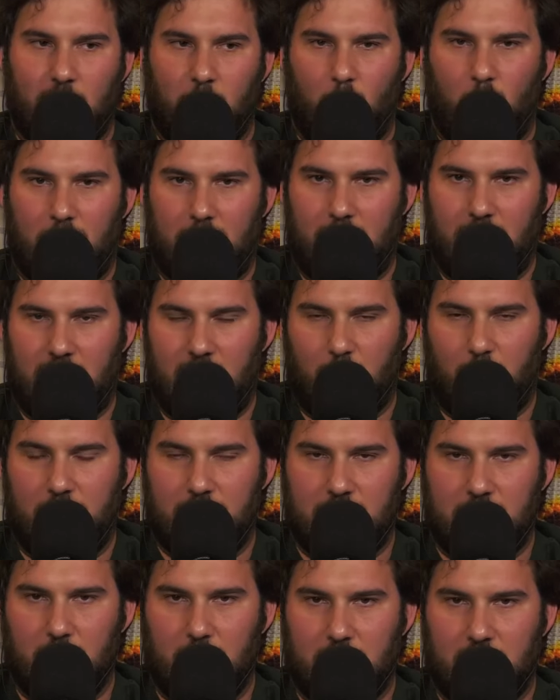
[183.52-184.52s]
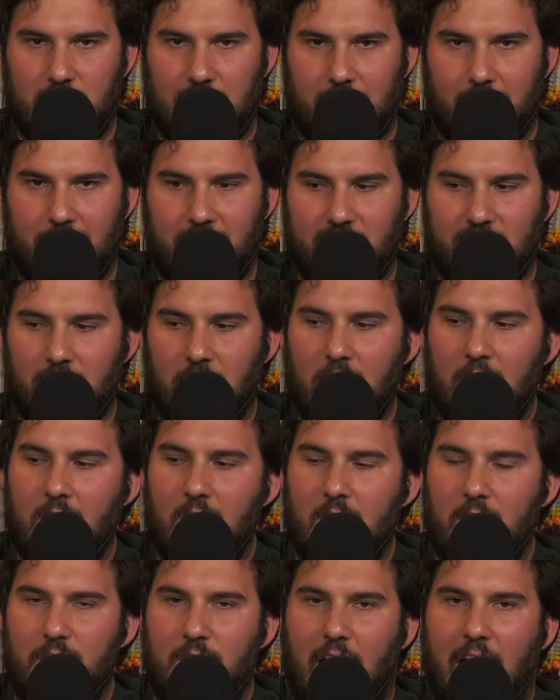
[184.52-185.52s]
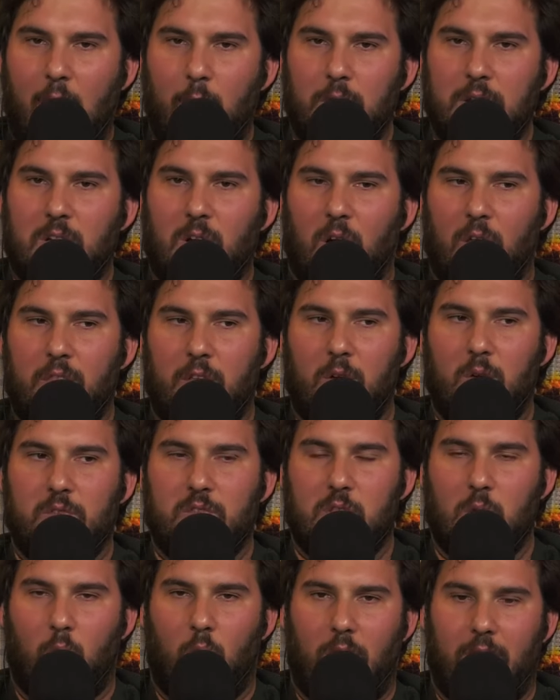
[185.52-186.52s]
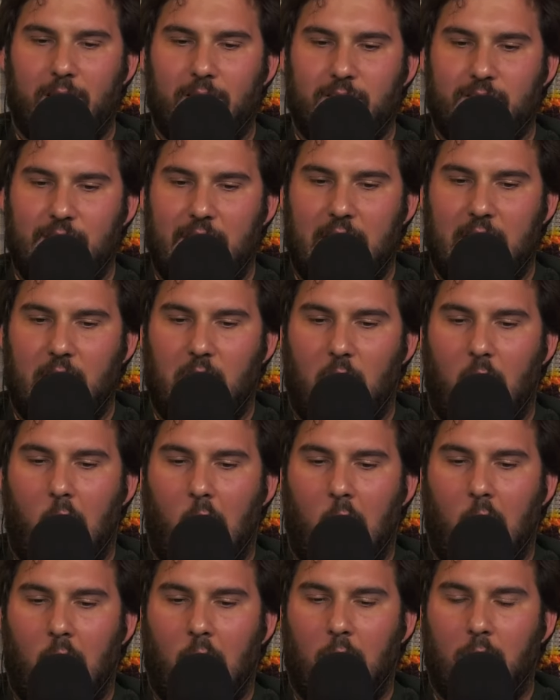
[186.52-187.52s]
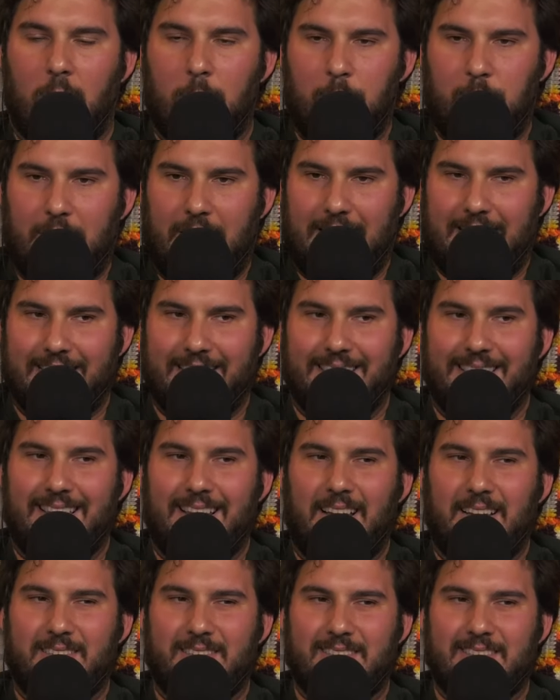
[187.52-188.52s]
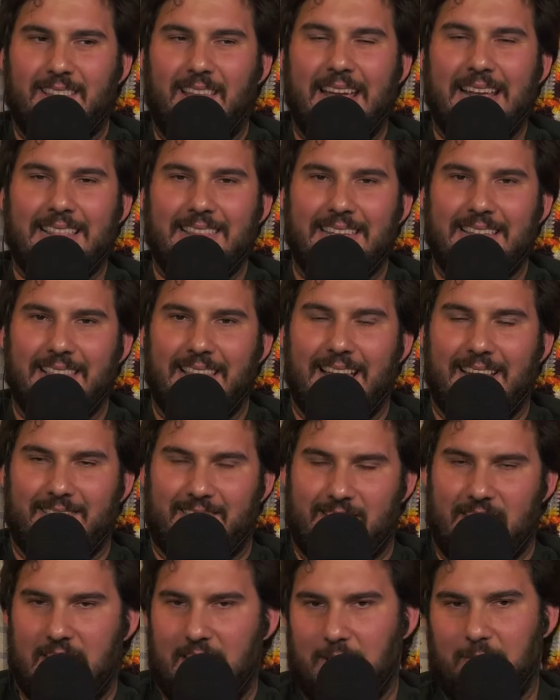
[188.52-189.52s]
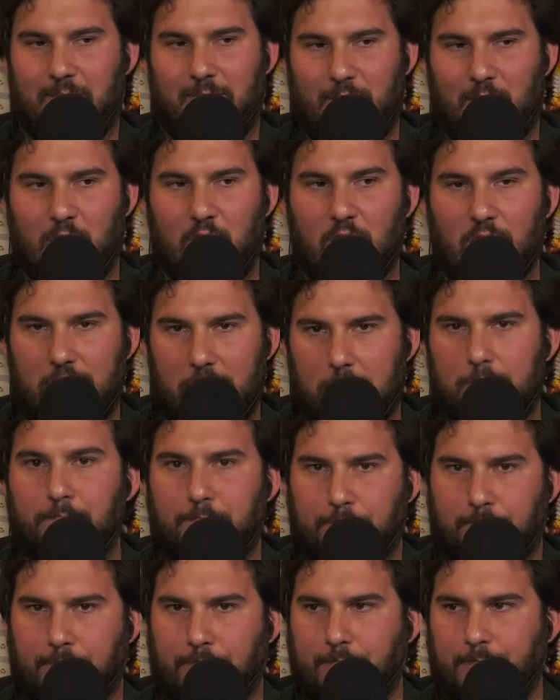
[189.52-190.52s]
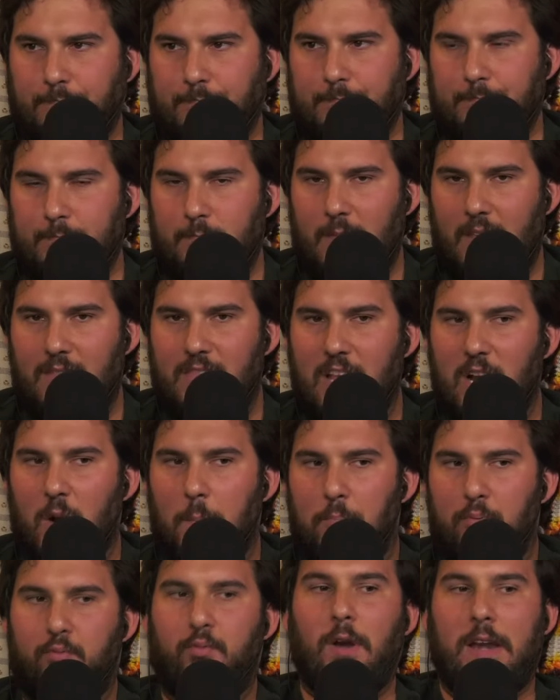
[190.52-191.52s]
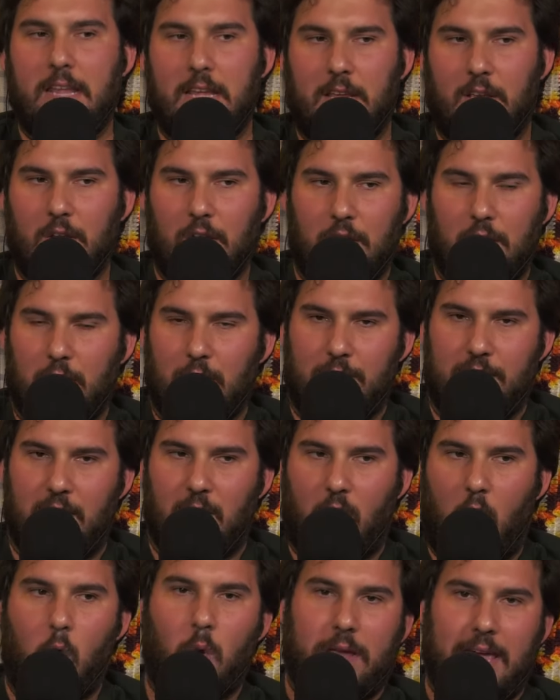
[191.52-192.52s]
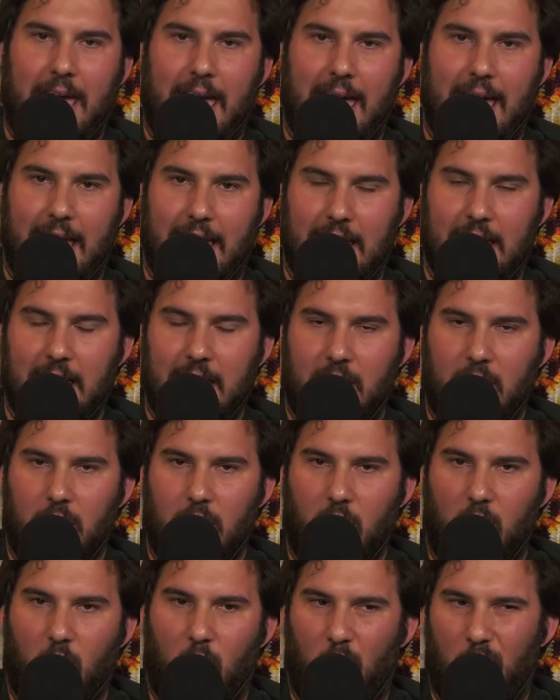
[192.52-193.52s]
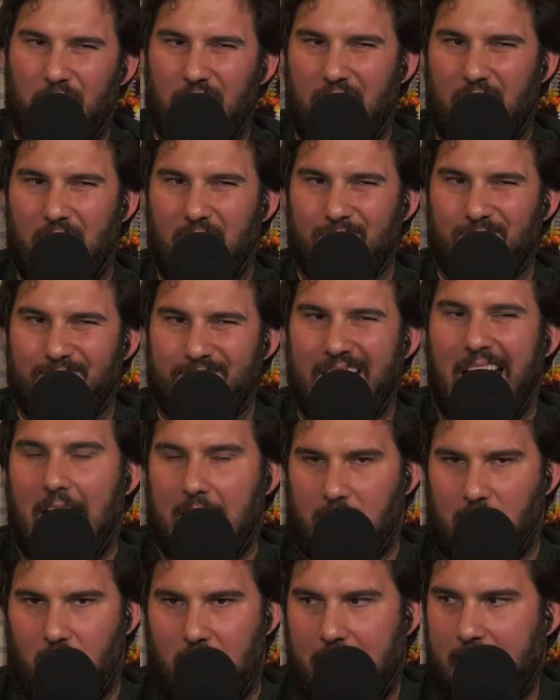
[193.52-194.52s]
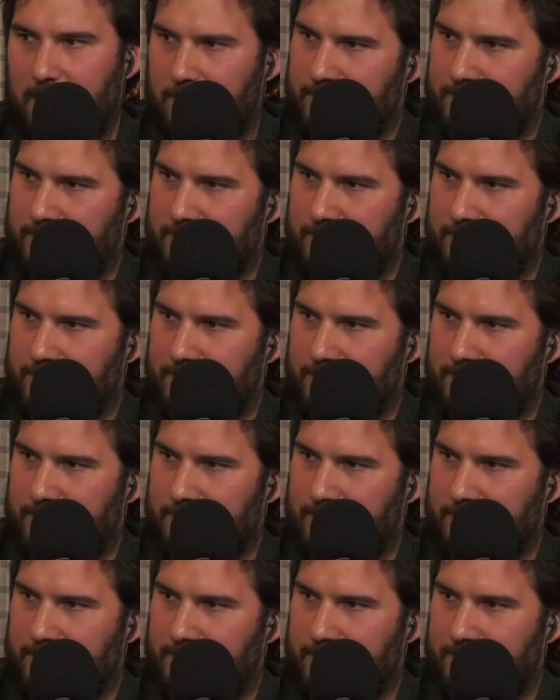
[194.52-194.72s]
one in the original series. I would call those the ones that are a slightly less than good. They're pretty good, or they're okay, or they're not great.